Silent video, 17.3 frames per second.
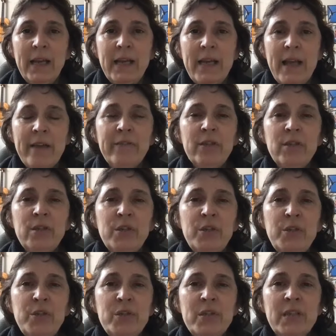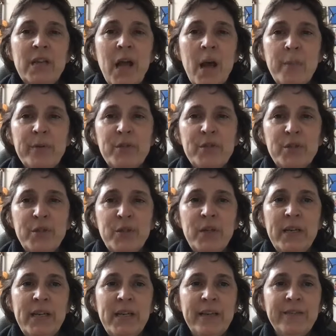"Never lose an
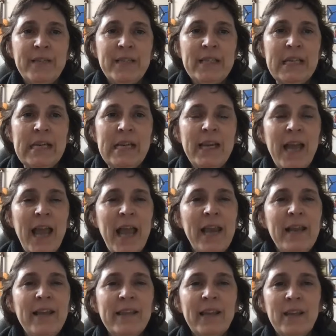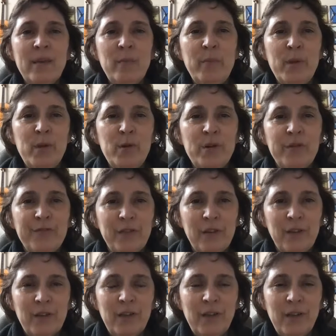opportunity of seeing anything
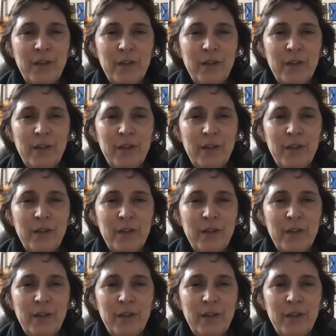beautiful,